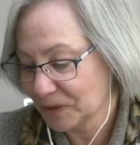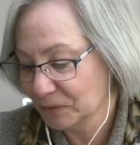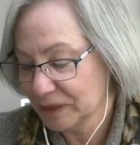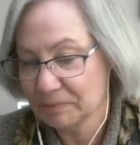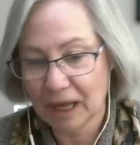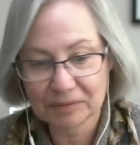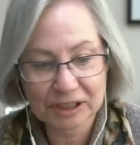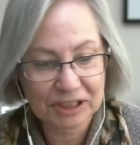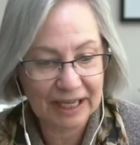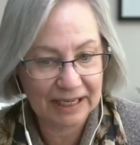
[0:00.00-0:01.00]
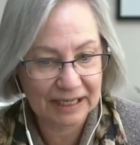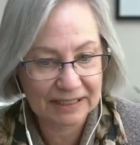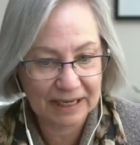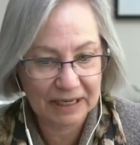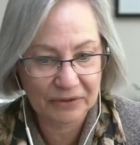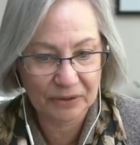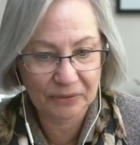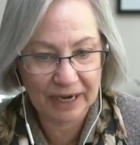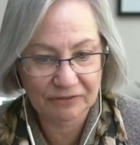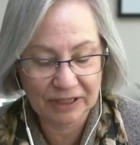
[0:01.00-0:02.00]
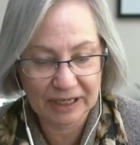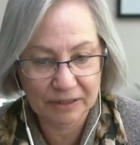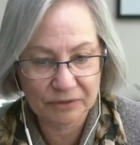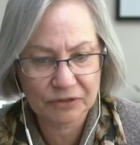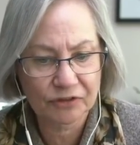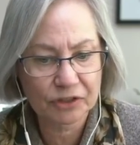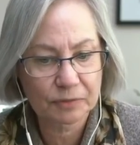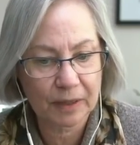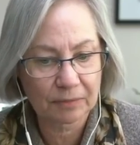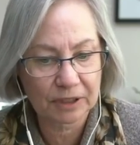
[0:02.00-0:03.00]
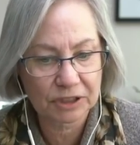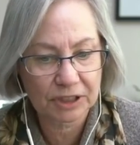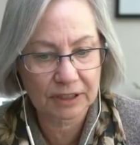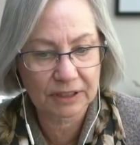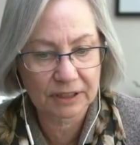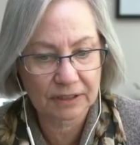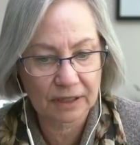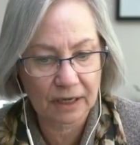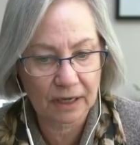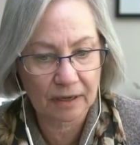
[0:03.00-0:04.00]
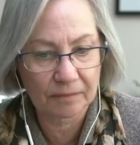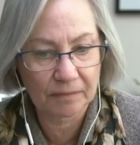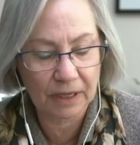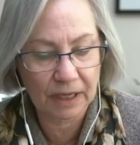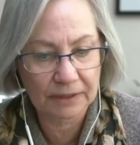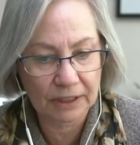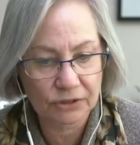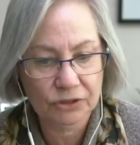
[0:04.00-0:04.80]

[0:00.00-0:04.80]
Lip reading: We published that essay here at Raven. It was first published on the